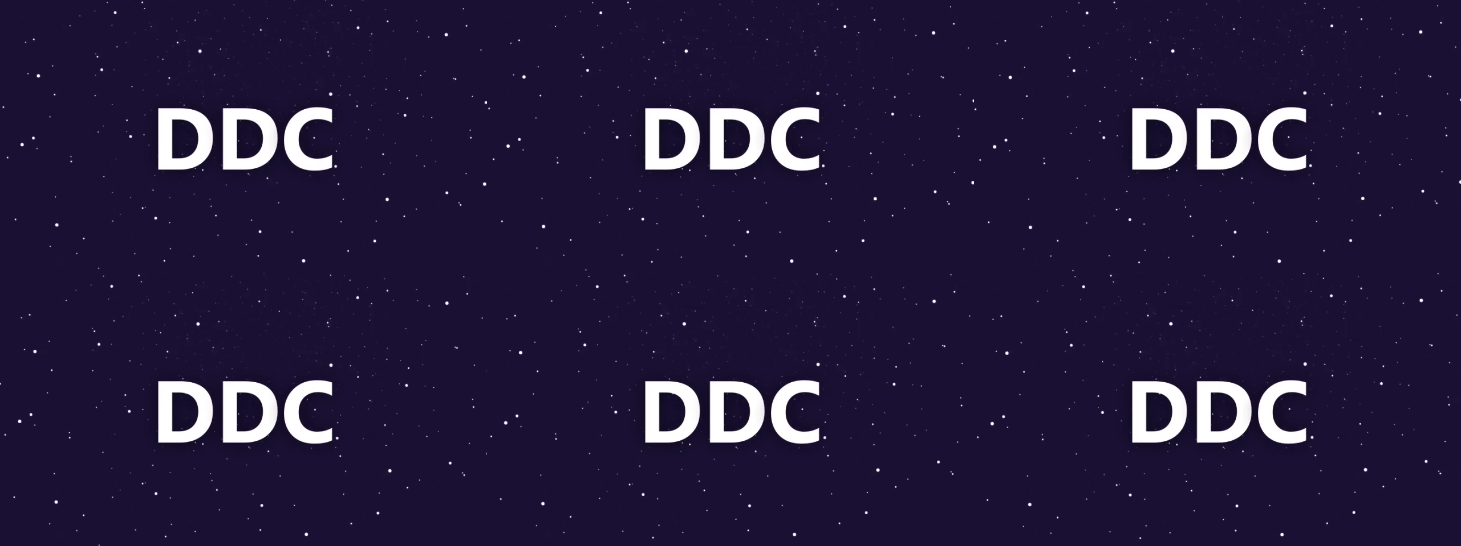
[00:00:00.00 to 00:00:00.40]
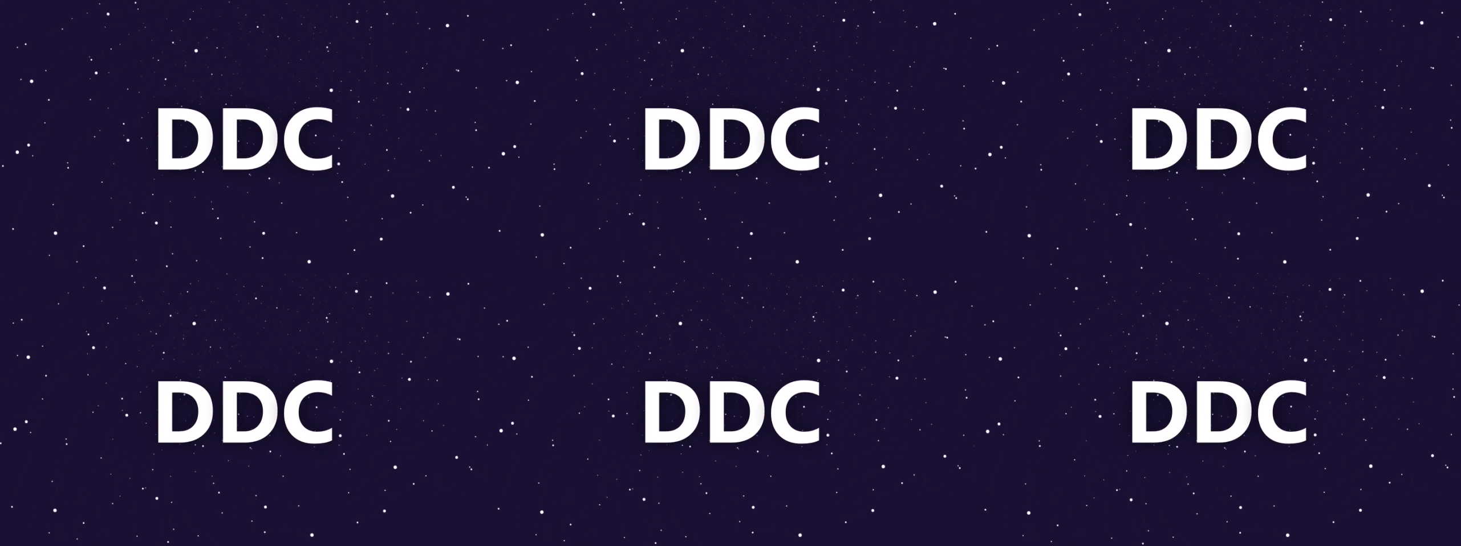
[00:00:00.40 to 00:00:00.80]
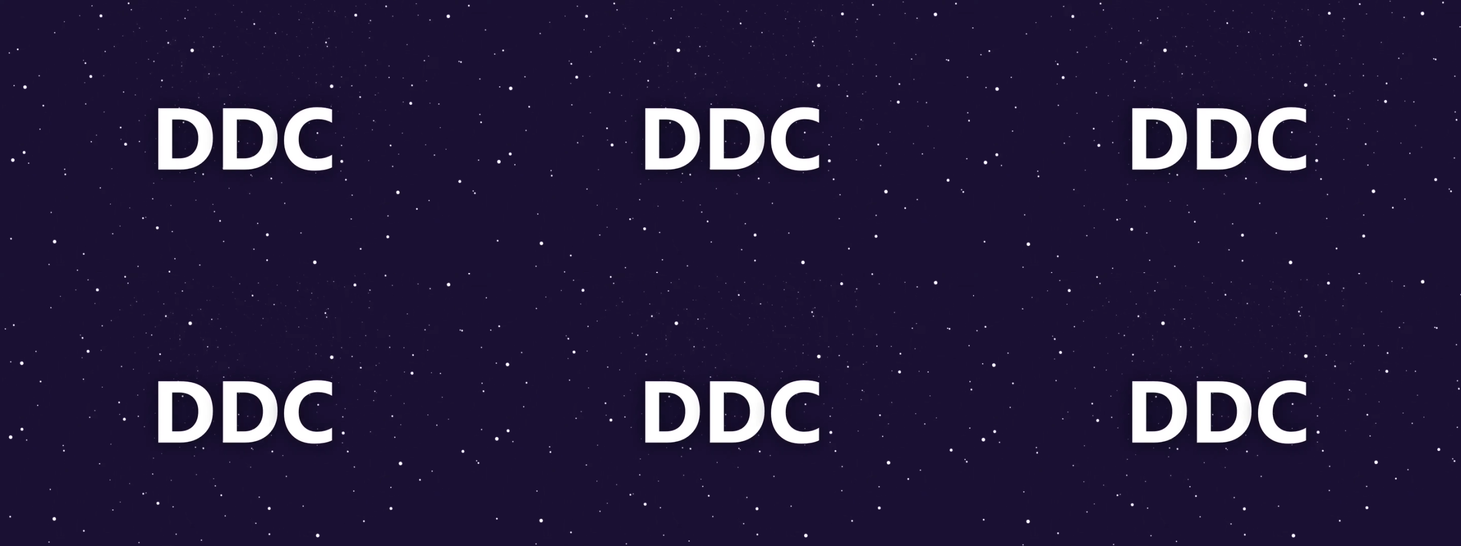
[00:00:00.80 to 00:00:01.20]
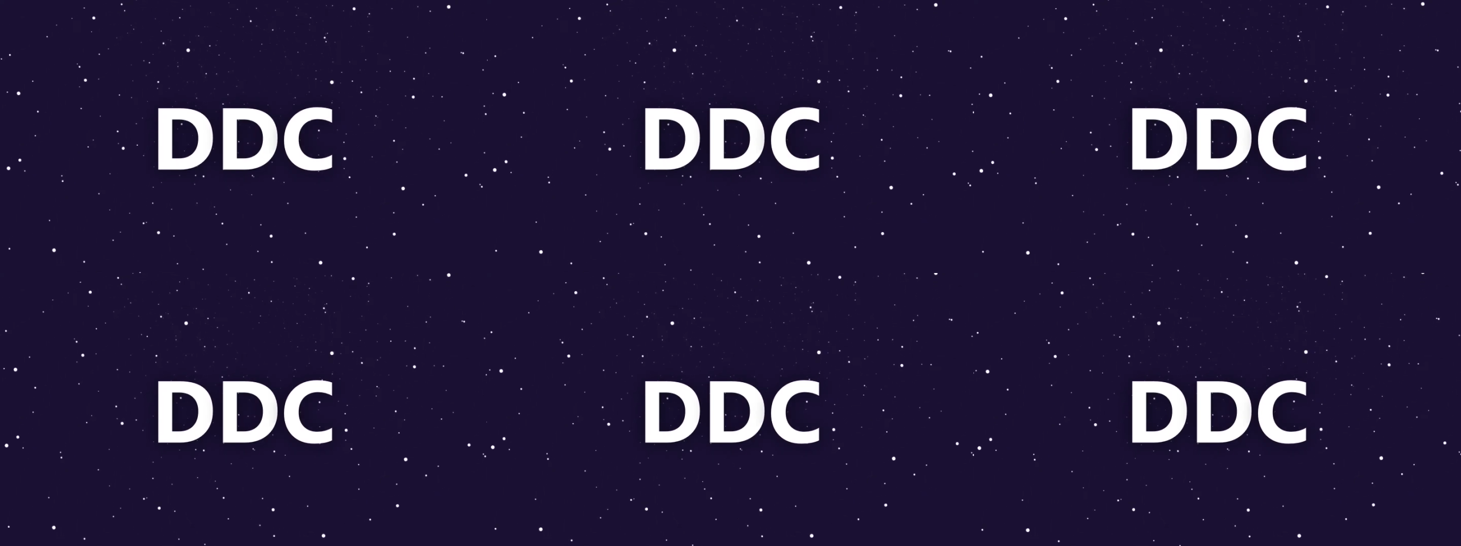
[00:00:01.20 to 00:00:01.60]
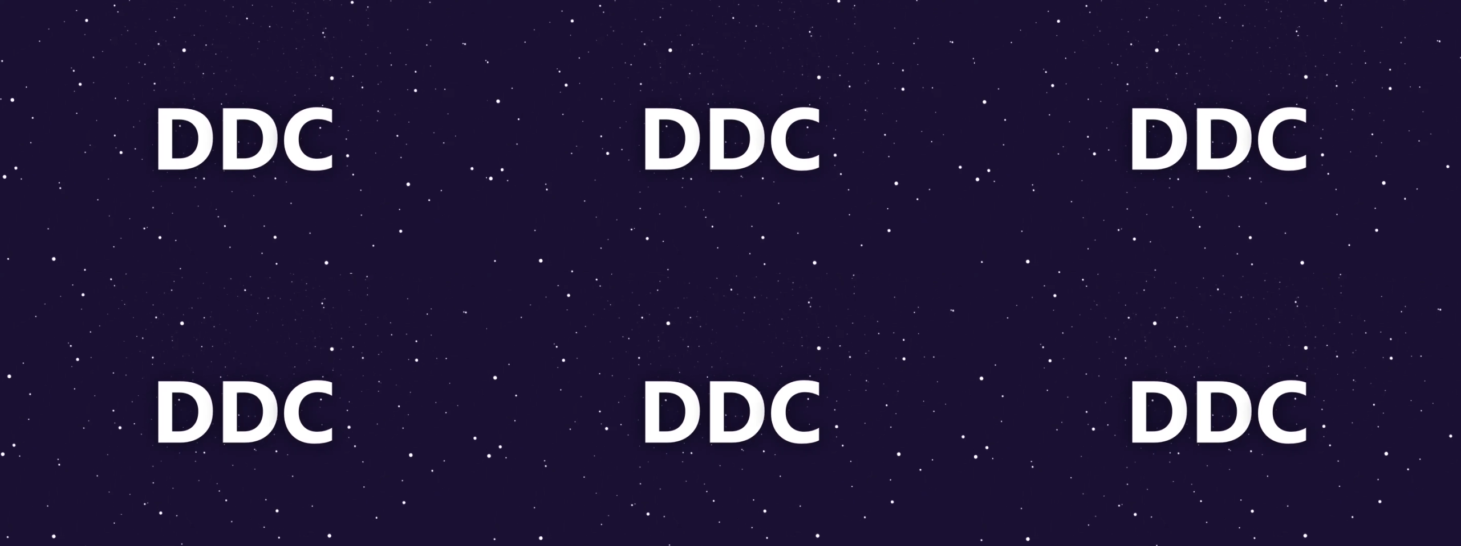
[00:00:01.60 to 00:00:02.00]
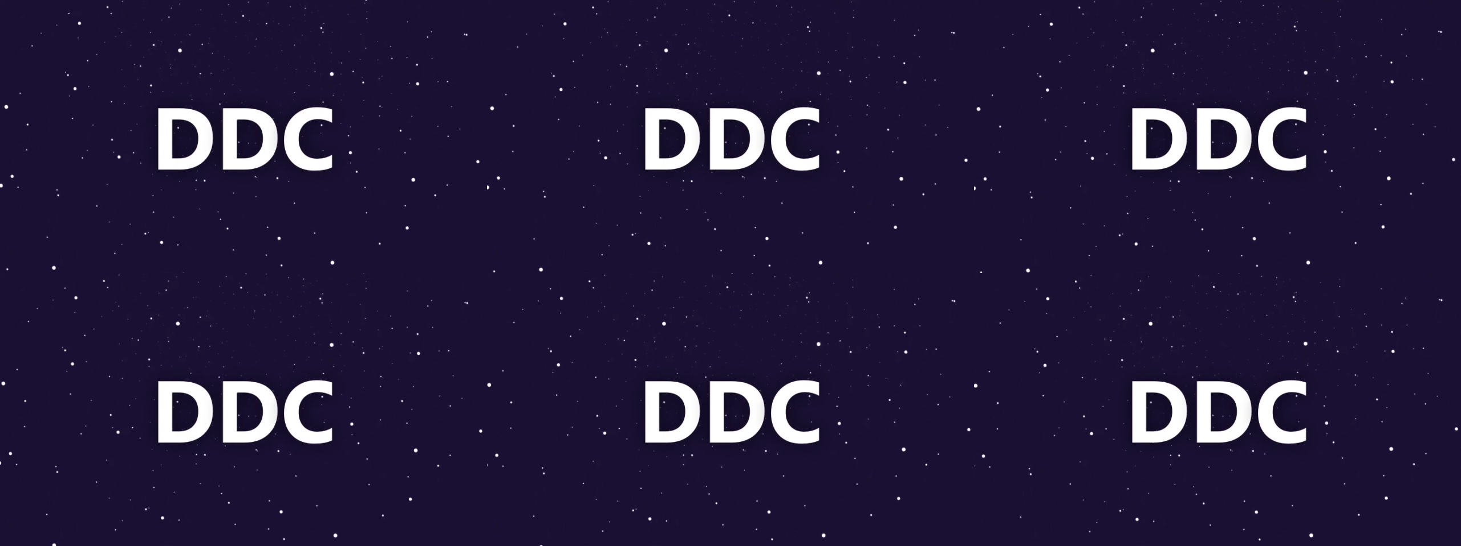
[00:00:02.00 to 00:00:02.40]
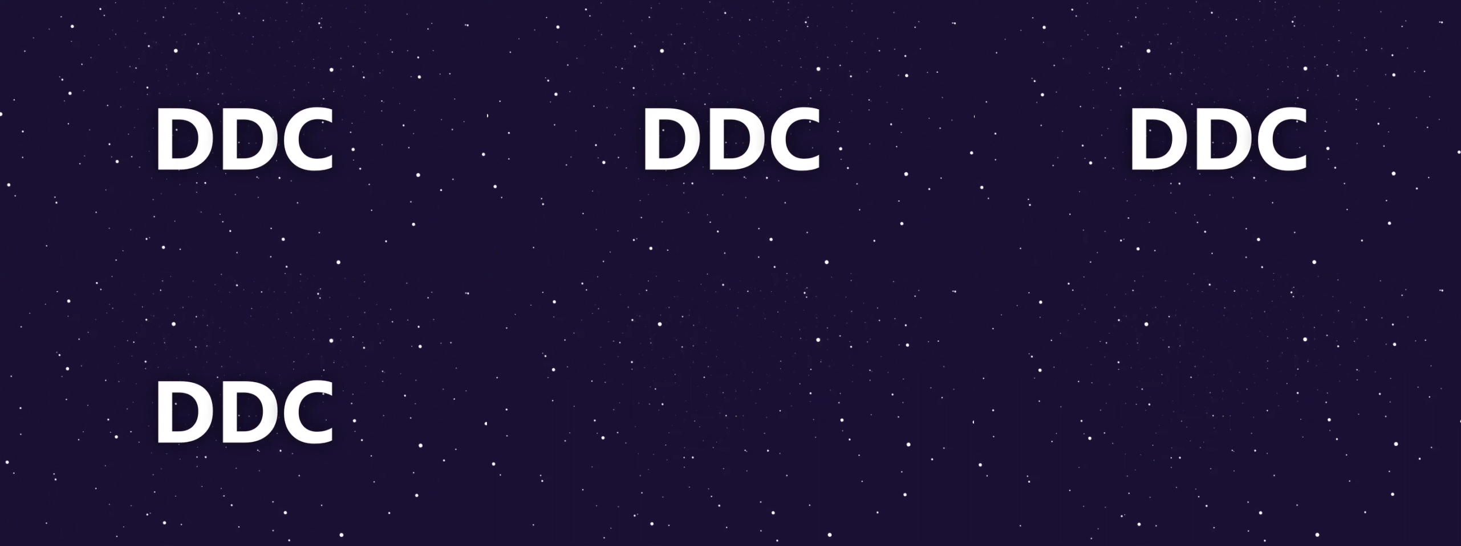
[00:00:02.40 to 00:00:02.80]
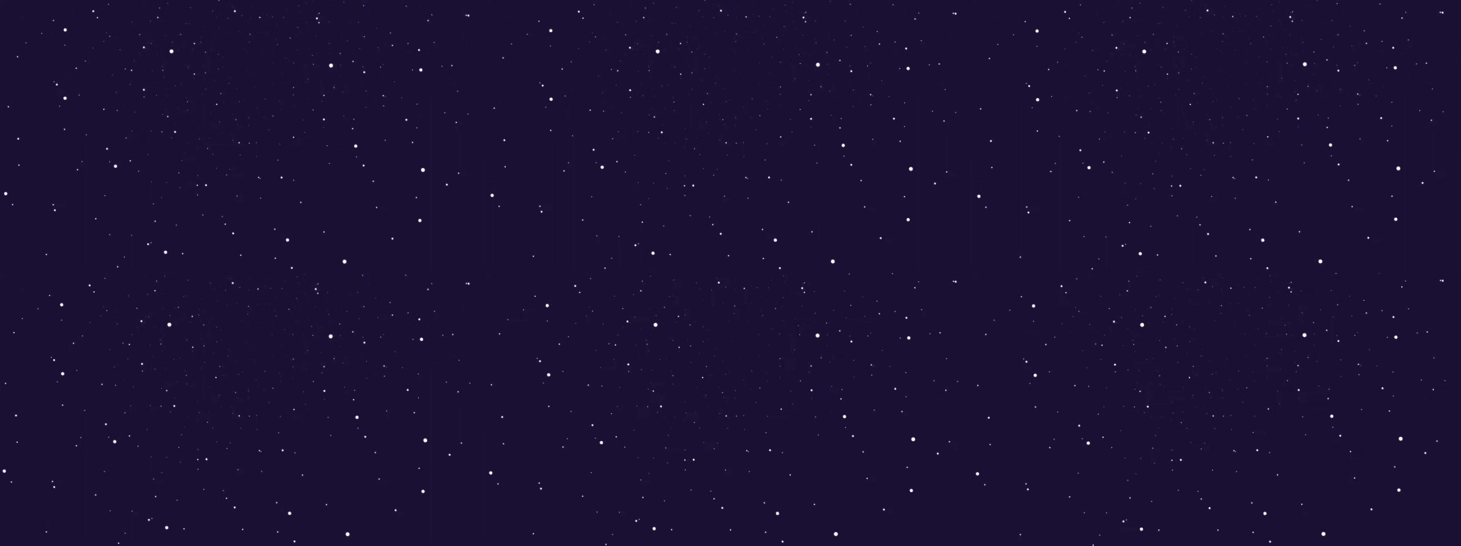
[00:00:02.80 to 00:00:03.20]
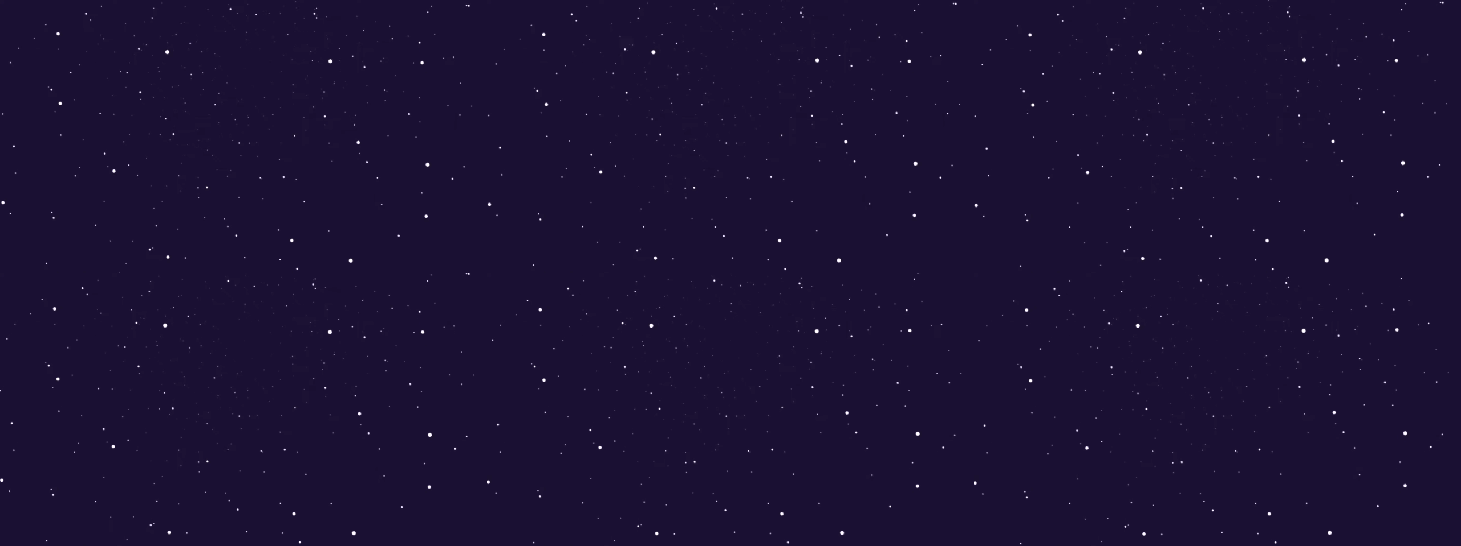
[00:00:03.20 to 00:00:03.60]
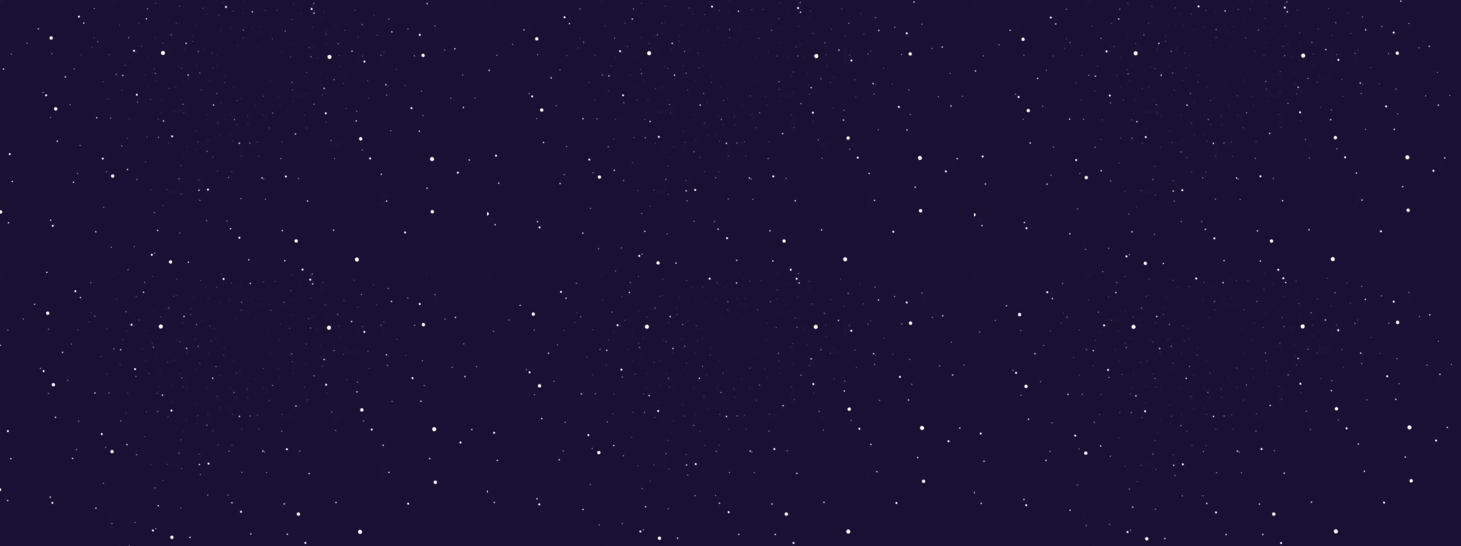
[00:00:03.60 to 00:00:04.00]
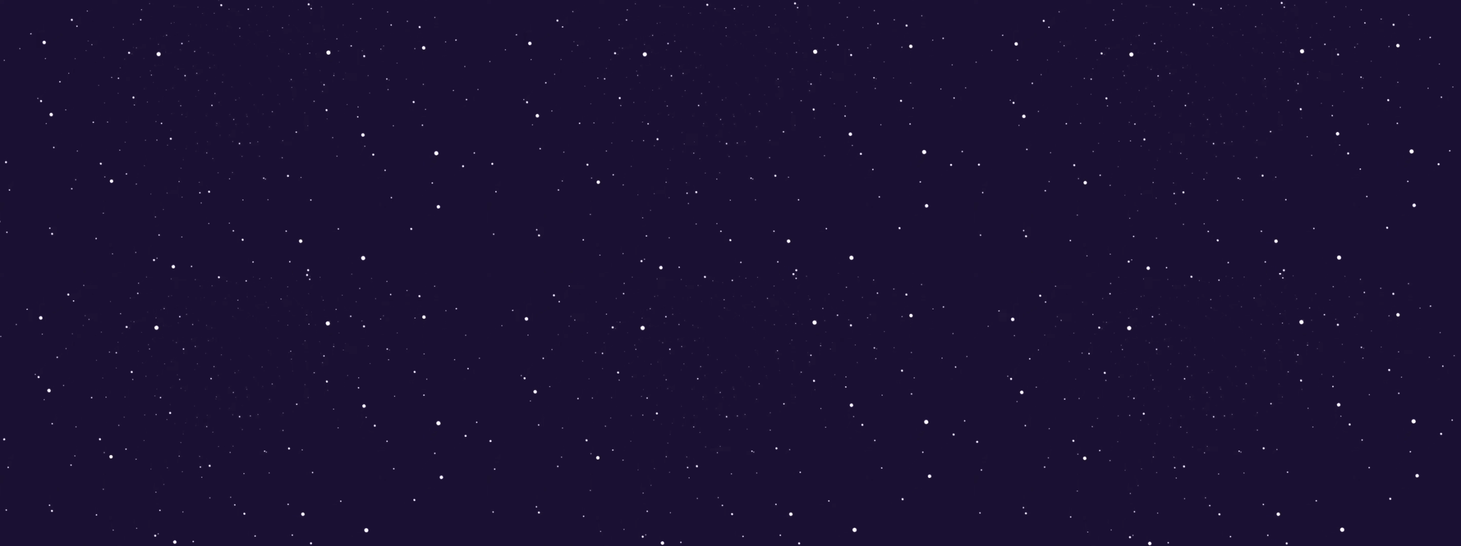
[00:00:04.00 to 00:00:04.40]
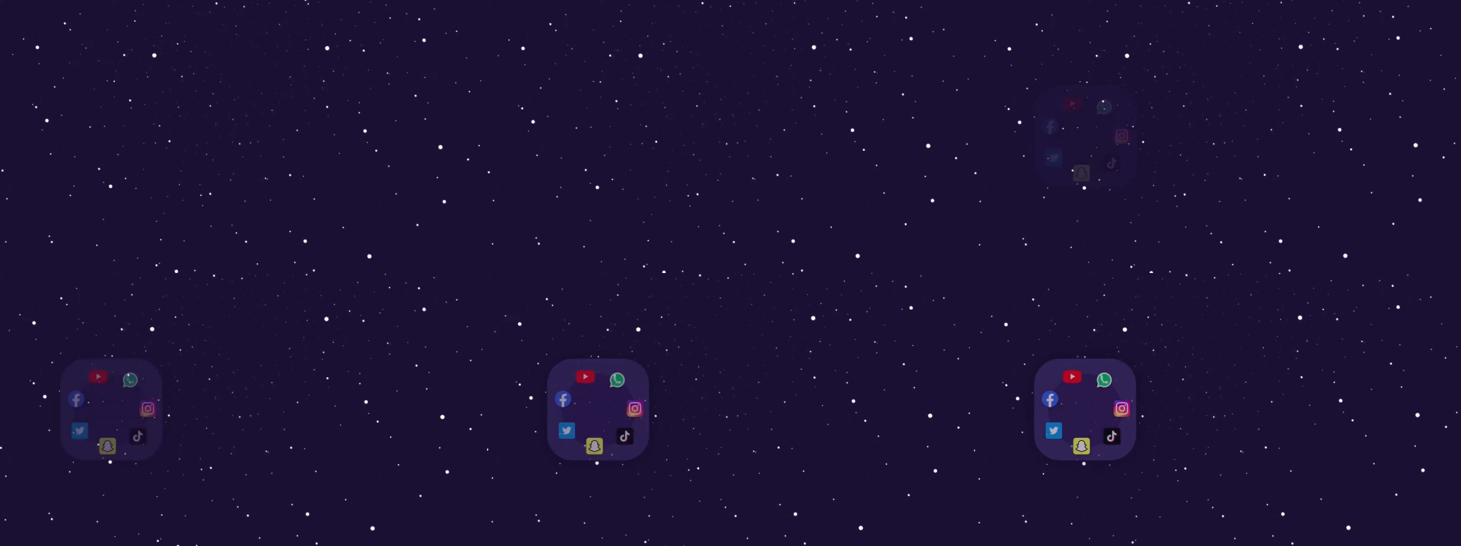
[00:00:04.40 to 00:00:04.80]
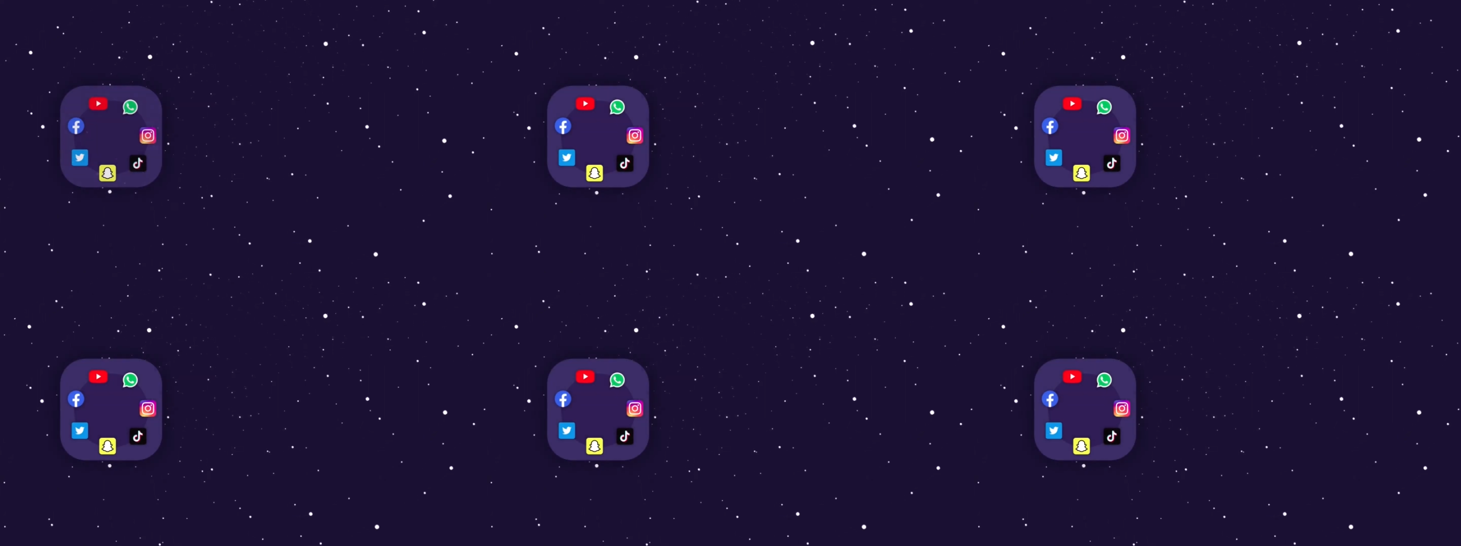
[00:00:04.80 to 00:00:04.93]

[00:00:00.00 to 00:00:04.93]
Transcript: Nobody's mouth can be seen.